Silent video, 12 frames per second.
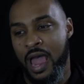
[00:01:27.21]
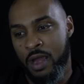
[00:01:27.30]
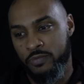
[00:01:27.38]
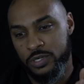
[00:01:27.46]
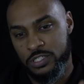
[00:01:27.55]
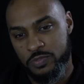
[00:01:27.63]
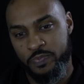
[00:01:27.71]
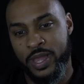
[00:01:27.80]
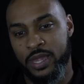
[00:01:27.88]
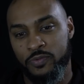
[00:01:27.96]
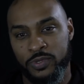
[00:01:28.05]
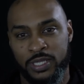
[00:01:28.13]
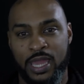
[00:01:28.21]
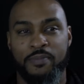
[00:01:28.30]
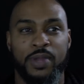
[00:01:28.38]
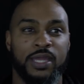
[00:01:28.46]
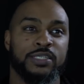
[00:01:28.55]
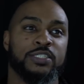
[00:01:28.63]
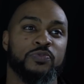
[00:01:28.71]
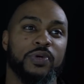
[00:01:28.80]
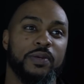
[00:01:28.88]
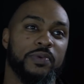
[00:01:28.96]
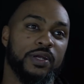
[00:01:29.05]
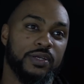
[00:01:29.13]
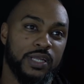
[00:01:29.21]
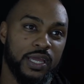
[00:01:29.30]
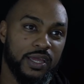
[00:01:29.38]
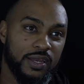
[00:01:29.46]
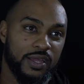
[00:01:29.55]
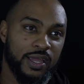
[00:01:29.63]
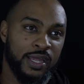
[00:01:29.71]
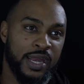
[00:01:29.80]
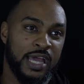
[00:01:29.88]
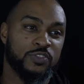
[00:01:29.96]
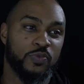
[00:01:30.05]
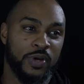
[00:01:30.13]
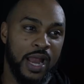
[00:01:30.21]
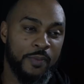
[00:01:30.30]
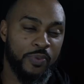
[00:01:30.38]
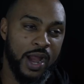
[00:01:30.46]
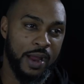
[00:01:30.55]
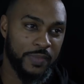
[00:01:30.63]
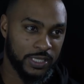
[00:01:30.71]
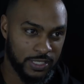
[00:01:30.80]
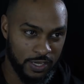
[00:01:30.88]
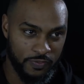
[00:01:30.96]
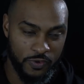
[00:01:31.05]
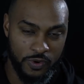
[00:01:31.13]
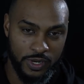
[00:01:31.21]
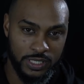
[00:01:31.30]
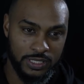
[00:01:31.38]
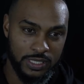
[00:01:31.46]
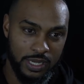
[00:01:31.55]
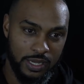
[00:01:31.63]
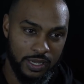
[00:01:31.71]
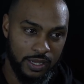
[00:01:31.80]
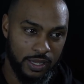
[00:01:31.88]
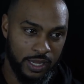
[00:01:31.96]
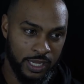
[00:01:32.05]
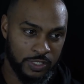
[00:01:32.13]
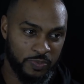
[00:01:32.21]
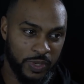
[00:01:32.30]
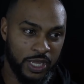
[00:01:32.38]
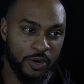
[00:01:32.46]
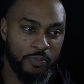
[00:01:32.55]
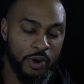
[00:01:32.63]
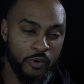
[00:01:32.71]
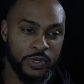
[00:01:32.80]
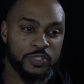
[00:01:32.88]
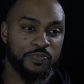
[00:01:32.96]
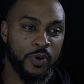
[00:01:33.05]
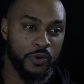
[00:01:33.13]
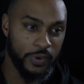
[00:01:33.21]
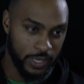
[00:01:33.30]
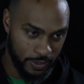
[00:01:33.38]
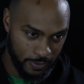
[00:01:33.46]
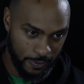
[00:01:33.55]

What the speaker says: I respect what that man just went up here and did. And that's what I pride myself on is being a poet's poet.